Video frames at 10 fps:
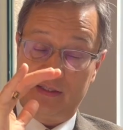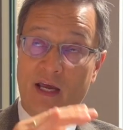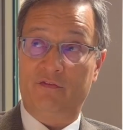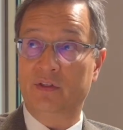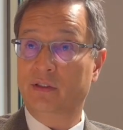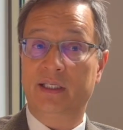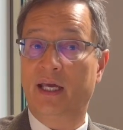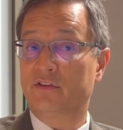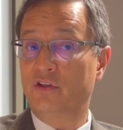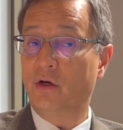definitely
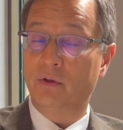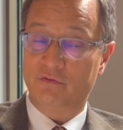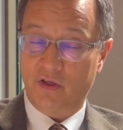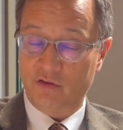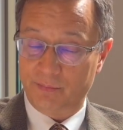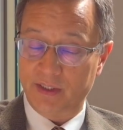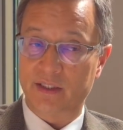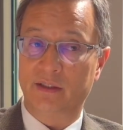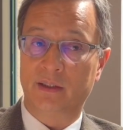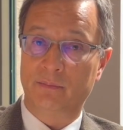has no involvement
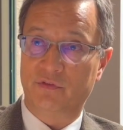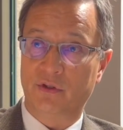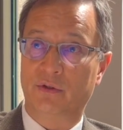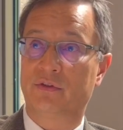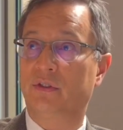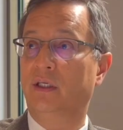in the lymph nodes.